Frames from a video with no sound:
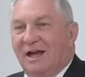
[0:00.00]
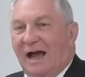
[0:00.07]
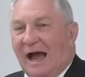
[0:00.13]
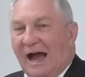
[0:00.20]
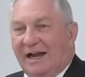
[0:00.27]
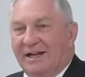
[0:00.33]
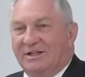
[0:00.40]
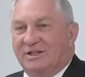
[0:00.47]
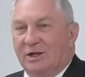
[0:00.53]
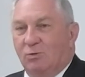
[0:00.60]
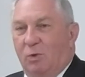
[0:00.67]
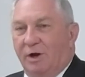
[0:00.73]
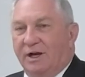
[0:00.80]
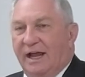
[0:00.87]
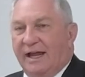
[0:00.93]
And he
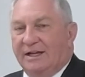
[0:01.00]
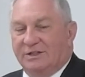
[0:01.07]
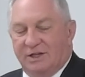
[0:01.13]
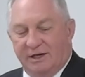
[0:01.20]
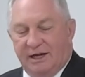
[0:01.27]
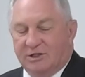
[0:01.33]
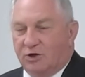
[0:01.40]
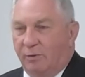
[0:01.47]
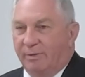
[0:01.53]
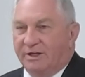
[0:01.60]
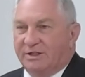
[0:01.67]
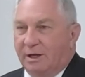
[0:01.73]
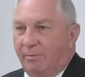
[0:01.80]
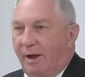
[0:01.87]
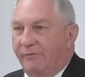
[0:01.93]
said one day, he said, there's going to be
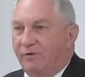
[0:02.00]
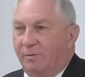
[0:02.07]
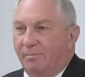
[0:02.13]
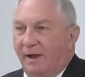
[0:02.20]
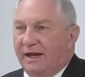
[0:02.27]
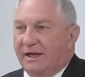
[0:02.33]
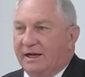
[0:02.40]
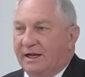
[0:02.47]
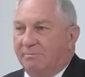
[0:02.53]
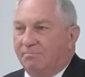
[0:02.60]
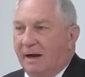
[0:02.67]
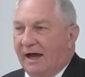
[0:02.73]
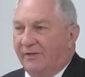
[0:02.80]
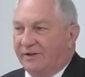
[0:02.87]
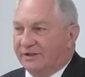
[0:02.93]
some of you making him
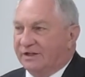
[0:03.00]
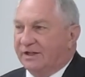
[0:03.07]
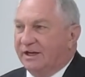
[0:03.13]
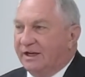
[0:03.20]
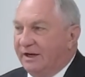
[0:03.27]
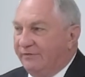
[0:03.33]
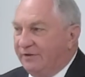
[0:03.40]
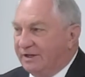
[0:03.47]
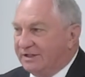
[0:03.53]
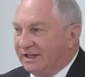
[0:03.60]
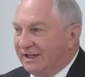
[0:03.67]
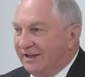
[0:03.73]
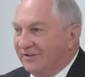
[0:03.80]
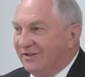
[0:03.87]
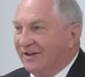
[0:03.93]
by the skin of your
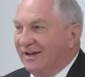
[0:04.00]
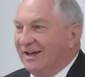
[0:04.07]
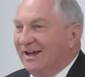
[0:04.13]
teeth.